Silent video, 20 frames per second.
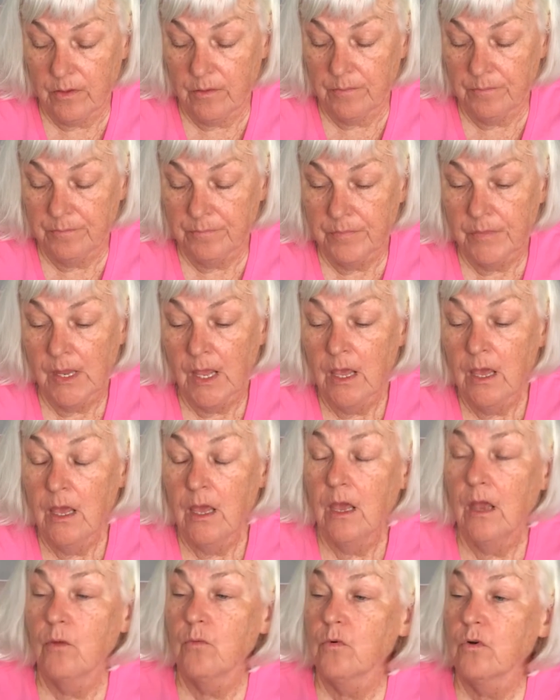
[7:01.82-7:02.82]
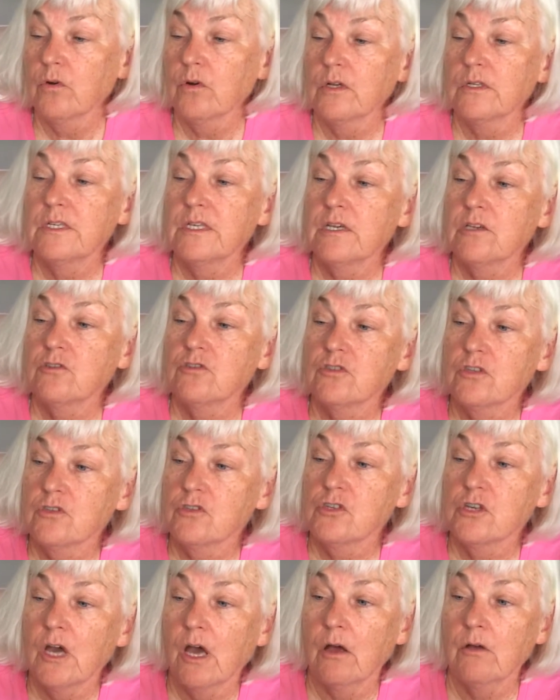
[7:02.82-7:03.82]
them. And we're going to teach the
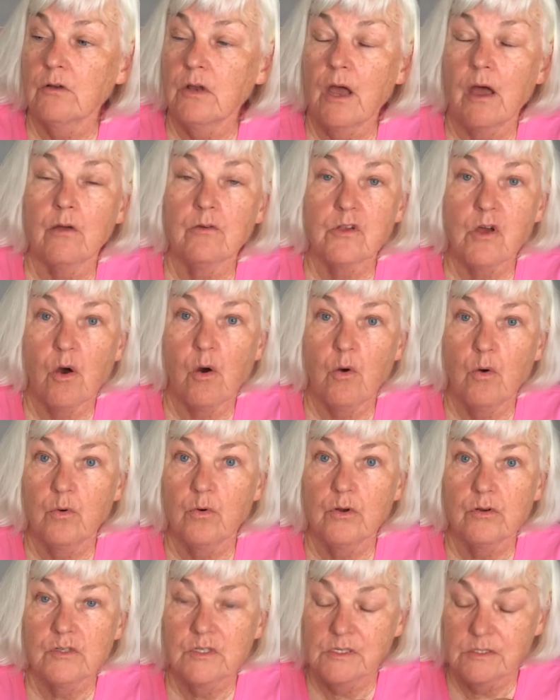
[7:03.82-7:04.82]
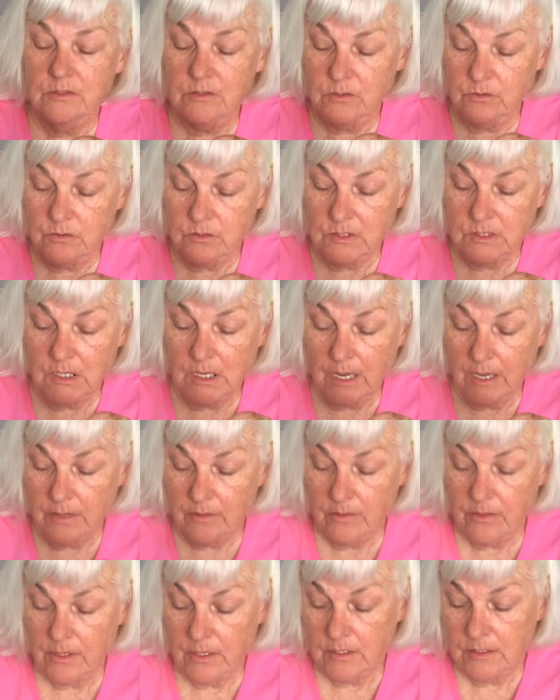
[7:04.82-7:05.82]
child how to hold our scissors
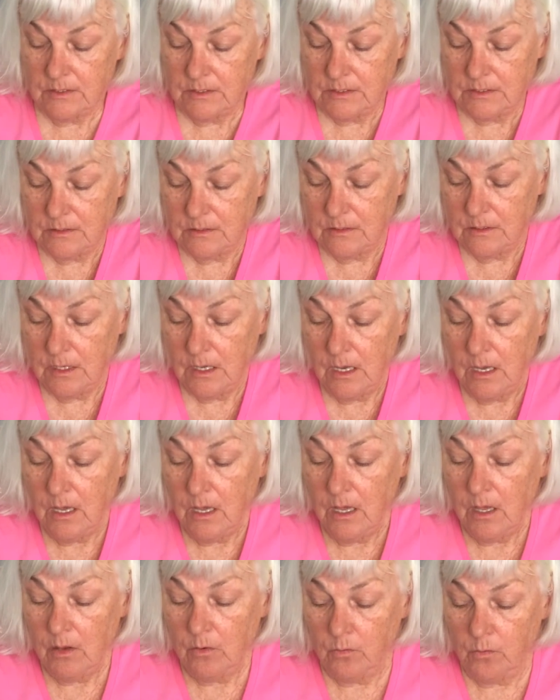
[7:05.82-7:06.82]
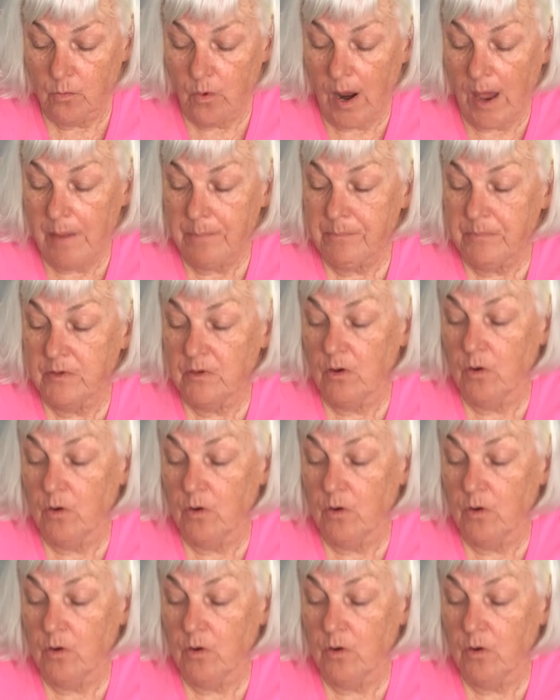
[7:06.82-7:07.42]
like this, wrapped